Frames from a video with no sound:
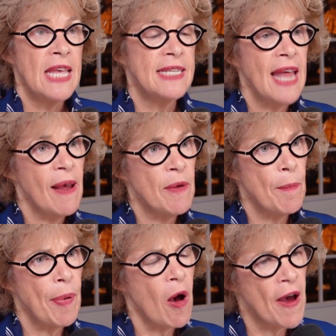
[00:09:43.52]
is that
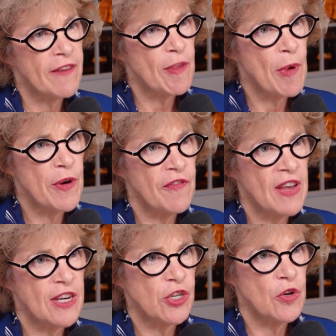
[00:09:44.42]
part of the
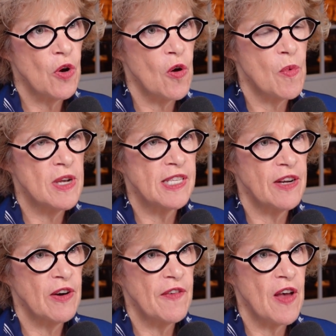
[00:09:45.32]
motivation, or was
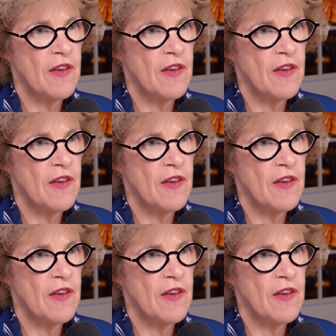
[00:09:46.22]
there a,